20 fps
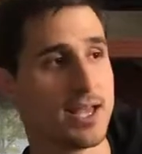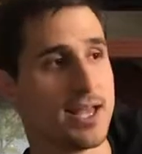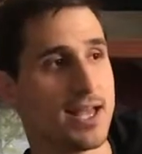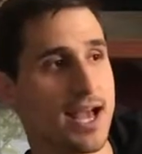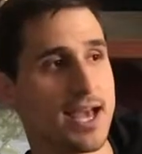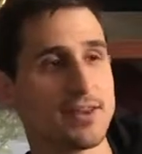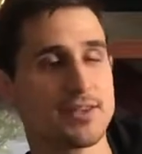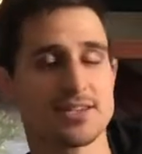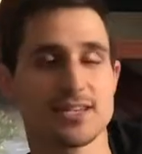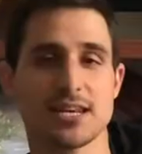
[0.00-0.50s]

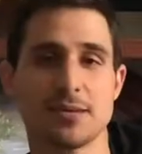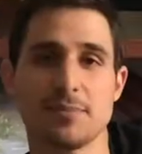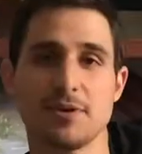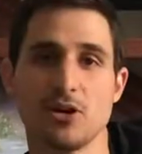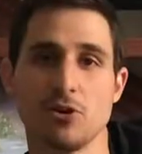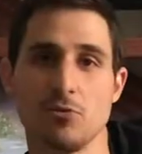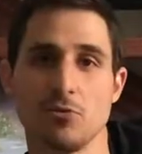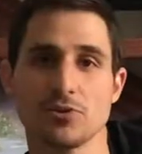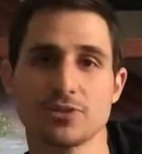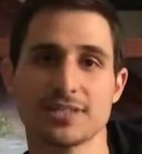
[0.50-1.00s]
and there's going to be
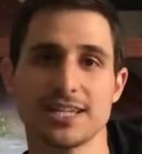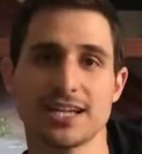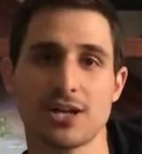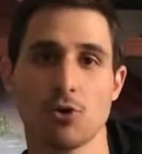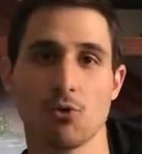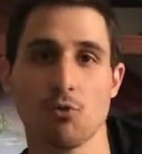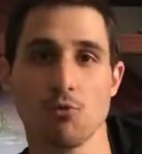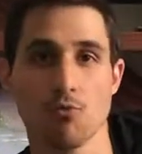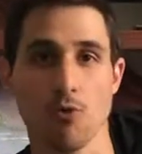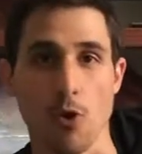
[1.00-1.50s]
almost like a
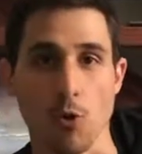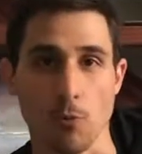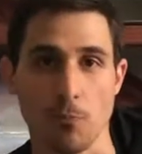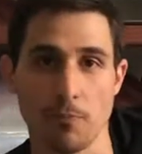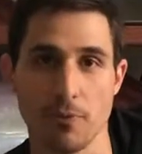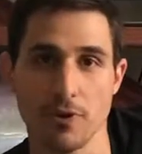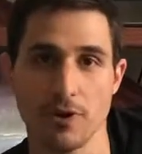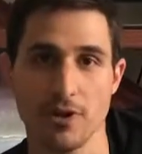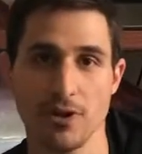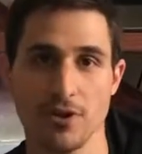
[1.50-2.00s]

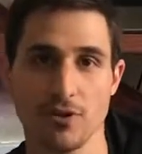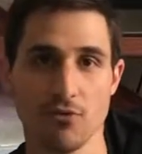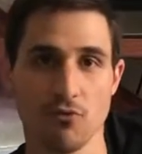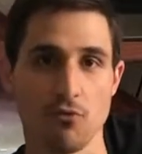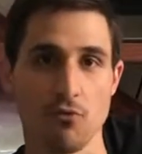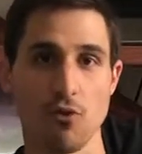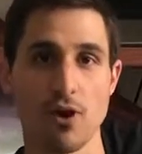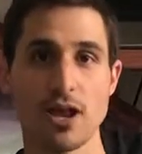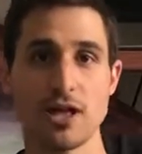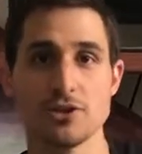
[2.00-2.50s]
rope
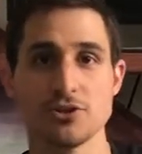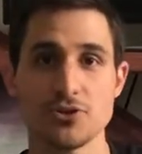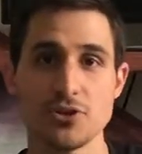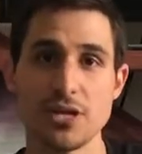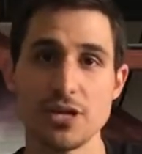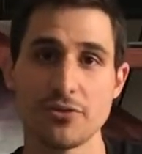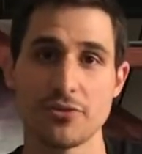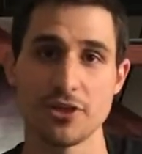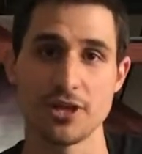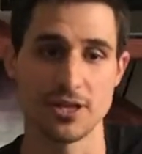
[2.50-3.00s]
right
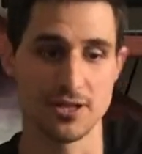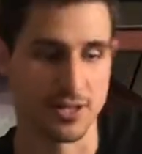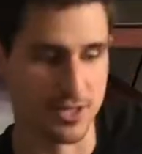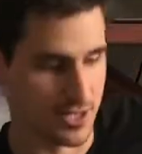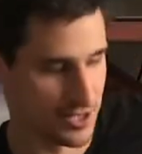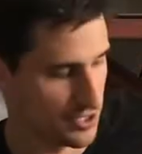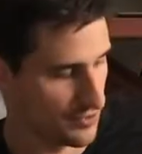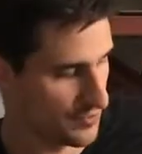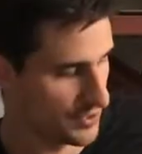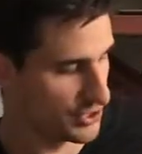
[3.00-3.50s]
underneath it
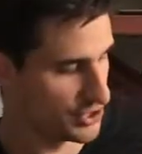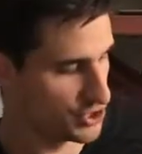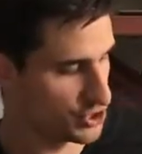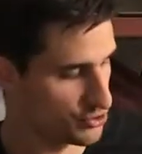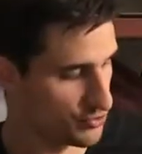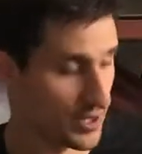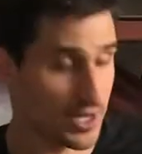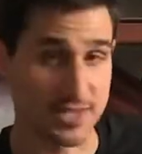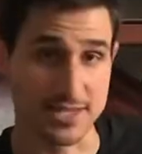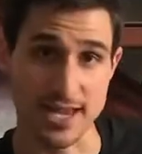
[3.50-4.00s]
that runs
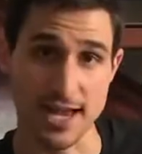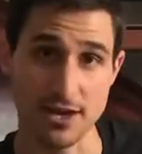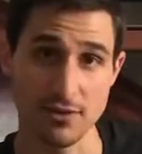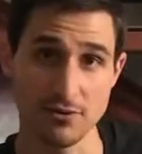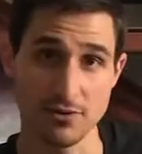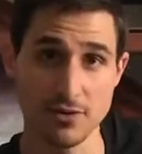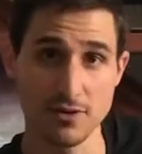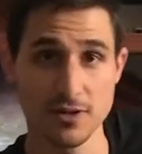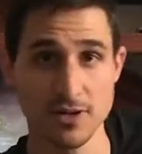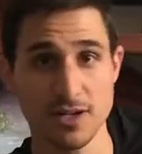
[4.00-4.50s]
straight
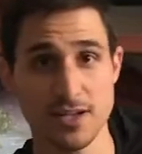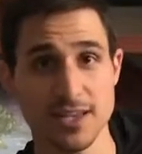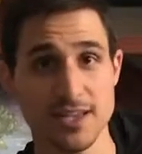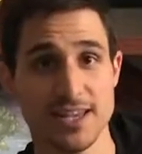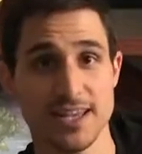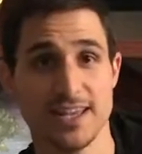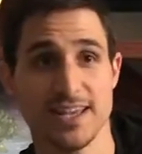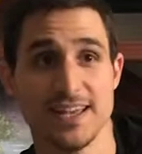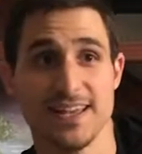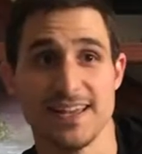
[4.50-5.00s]
down.
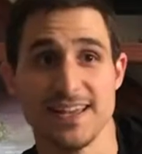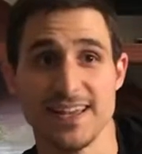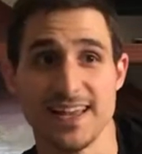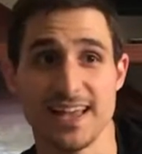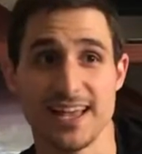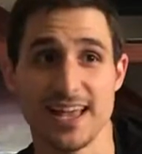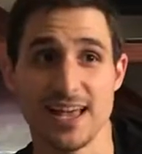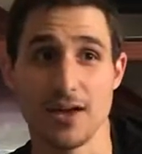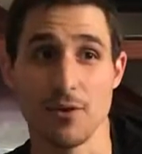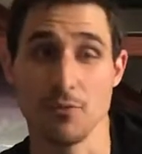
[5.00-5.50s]

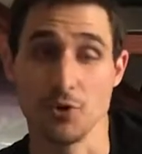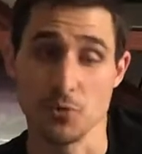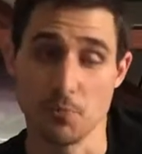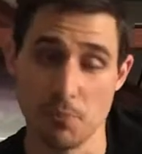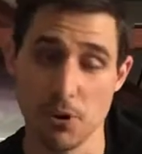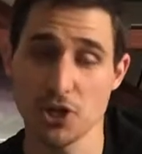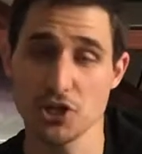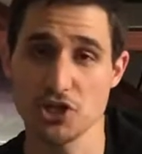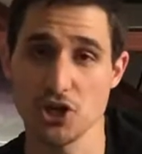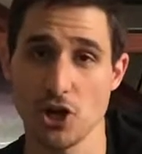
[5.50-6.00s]
When you
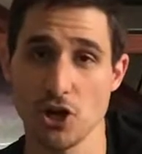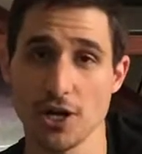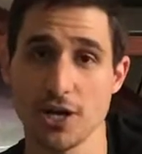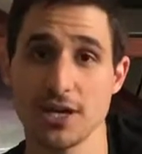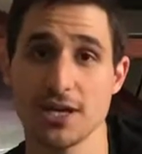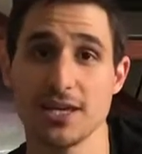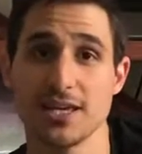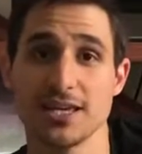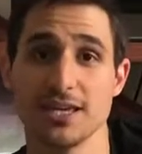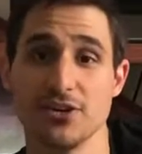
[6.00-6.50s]
push on it,
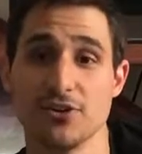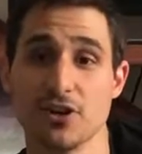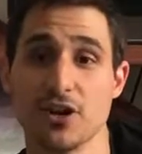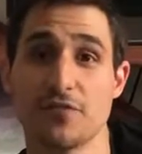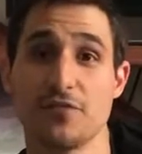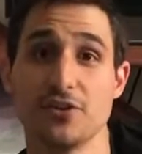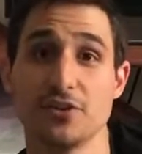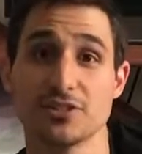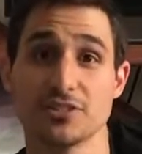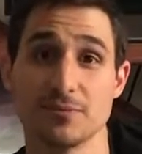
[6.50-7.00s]
you're going to
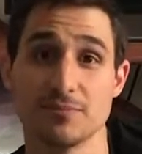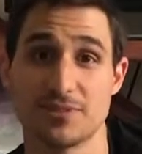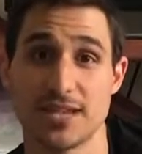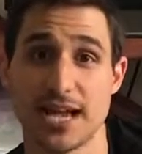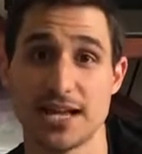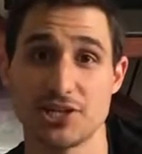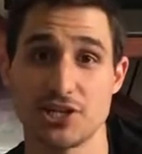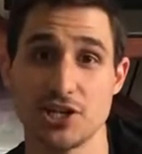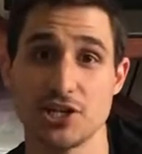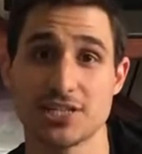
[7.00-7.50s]
feel some
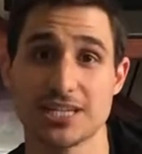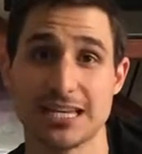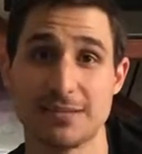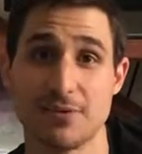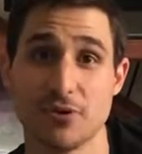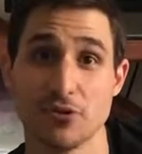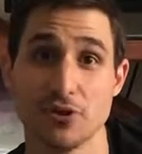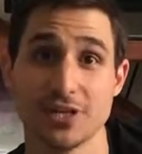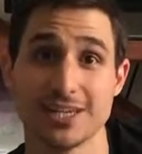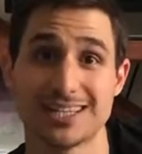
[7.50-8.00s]
tension. It's going to
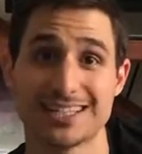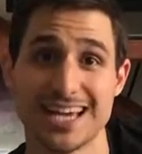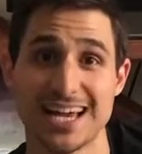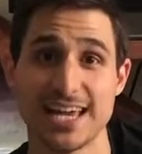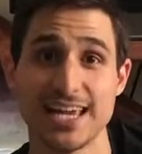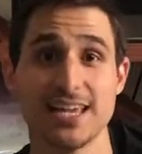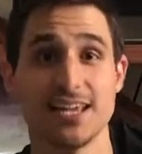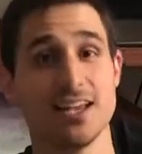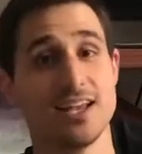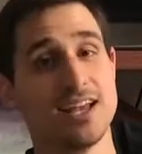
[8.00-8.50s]
be really
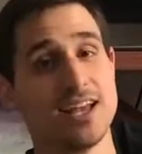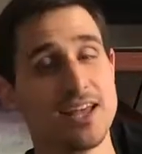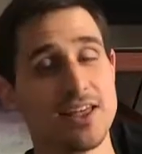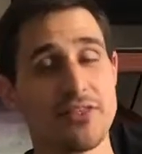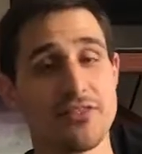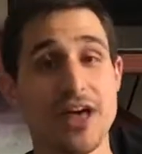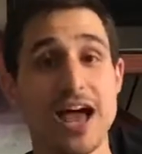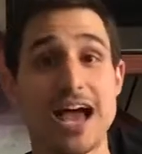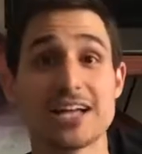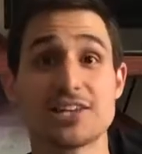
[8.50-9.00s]
tight.
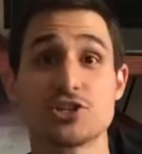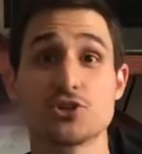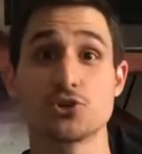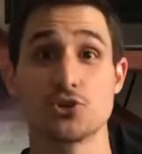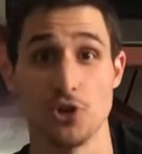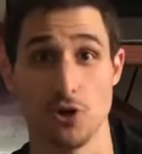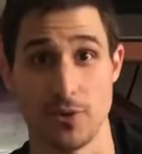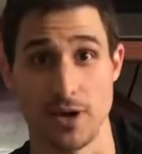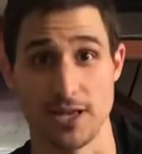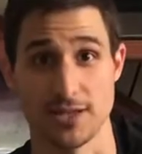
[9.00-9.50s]
That's your
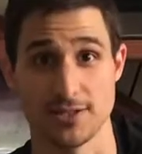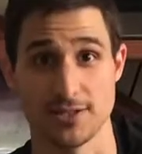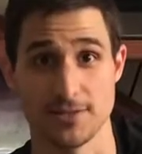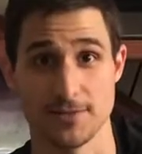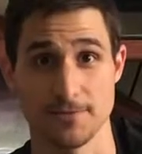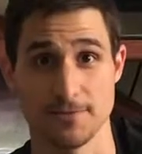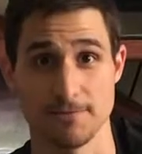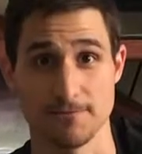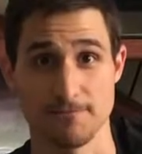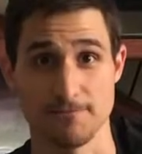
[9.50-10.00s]
psoas.
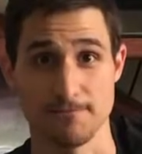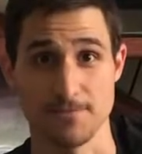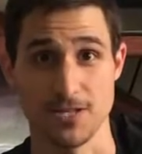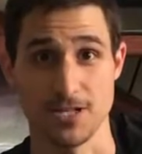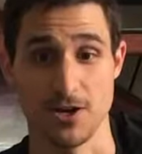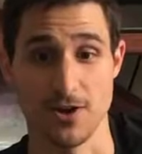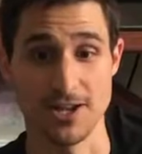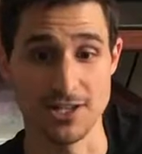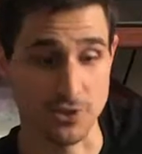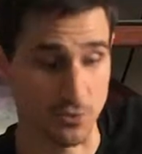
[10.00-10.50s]

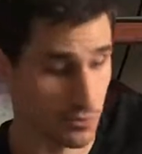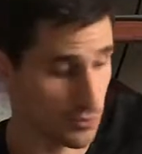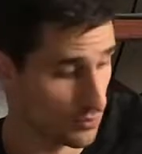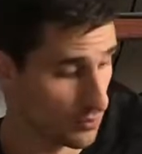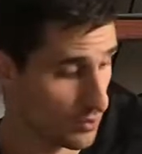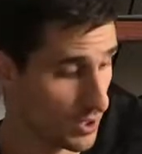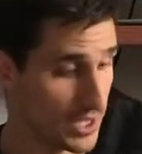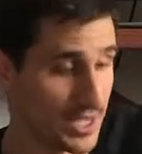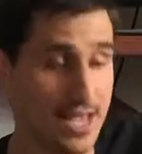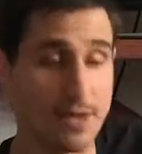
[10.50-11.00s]
All right, so
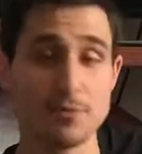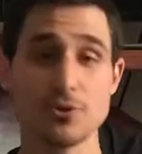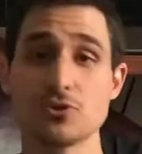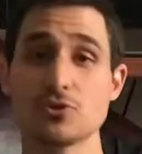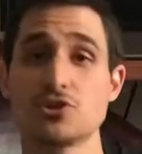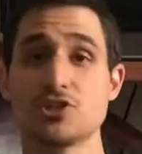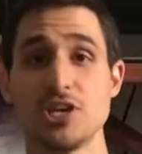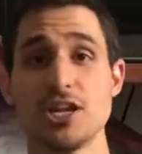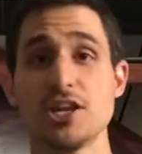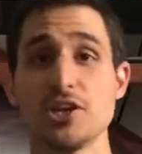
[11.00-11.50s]
again, when you're
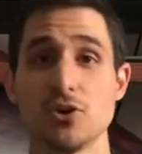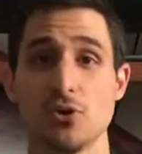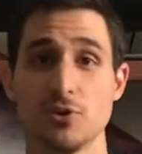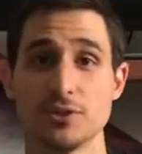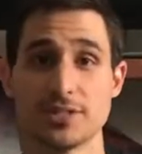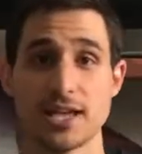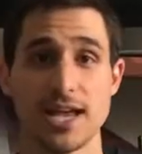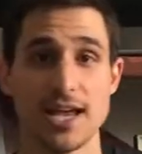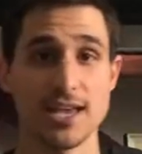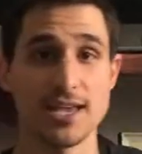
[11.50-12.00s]
sitting all
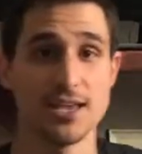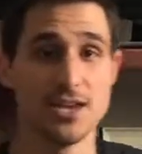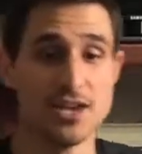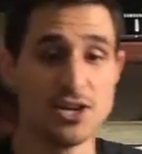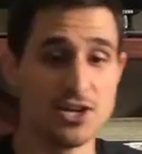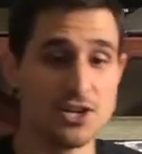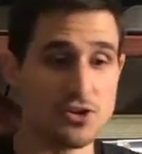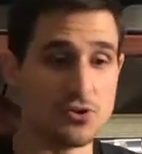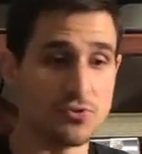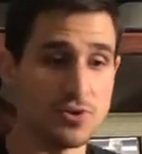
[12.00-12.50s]
day,
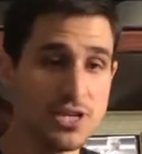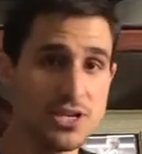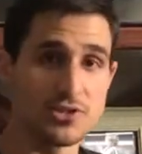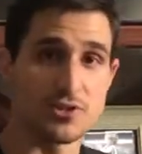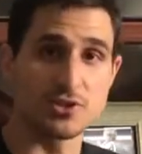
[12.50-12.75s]
your knees are